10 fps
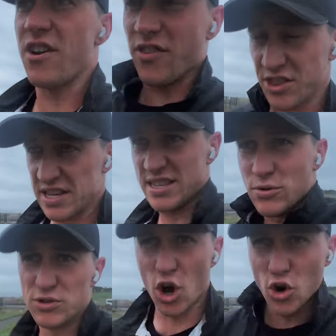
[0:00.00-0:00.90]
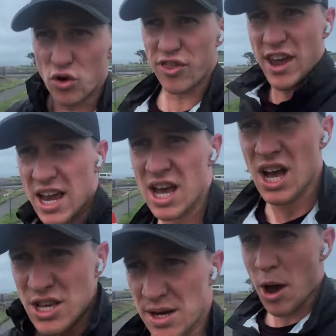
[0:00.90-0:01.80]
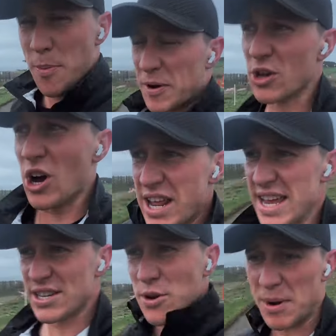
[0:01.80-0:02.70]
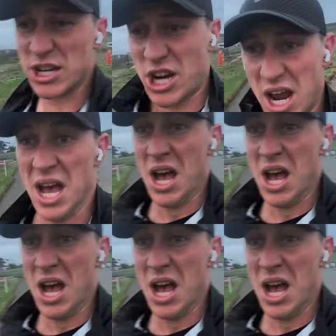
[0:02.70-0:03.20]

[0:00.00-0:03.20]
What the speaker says: I've got this little dongle thing, so I'm hoping you can't hear too much.